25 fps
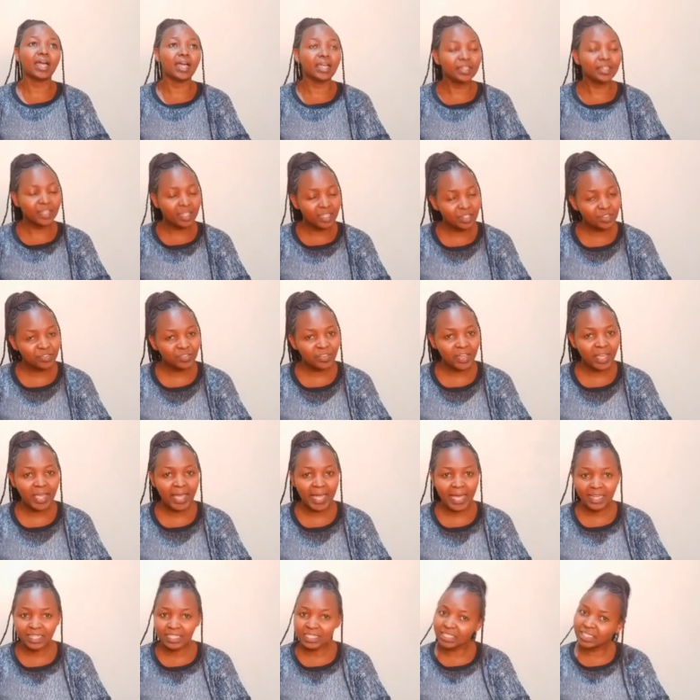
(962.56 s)
Identify
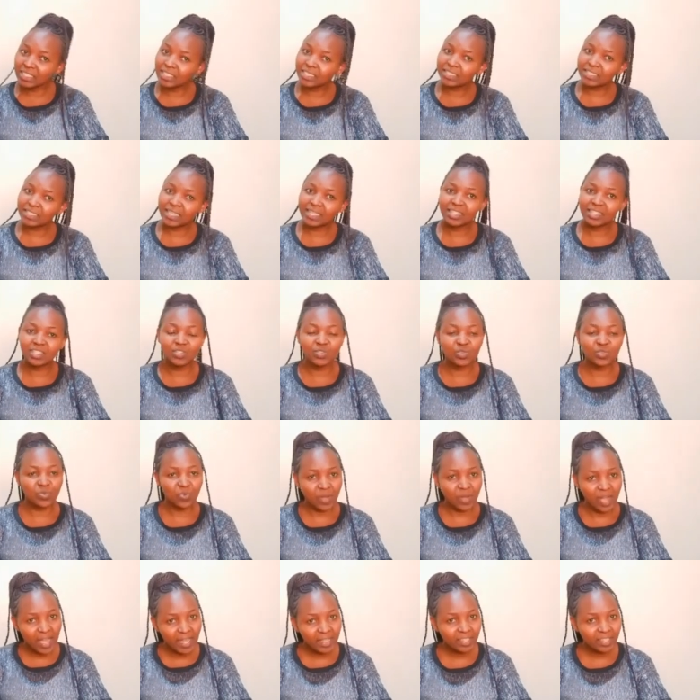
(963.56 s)
a niche that is
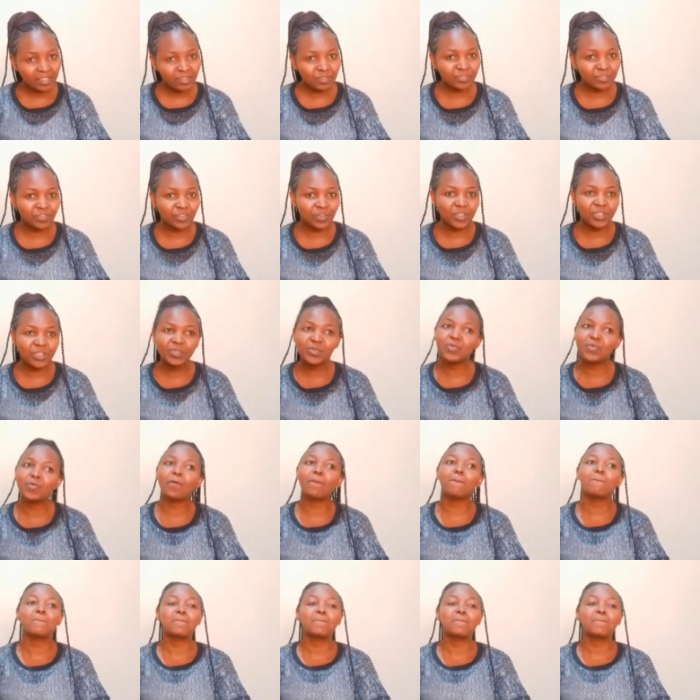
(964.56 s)
working for you,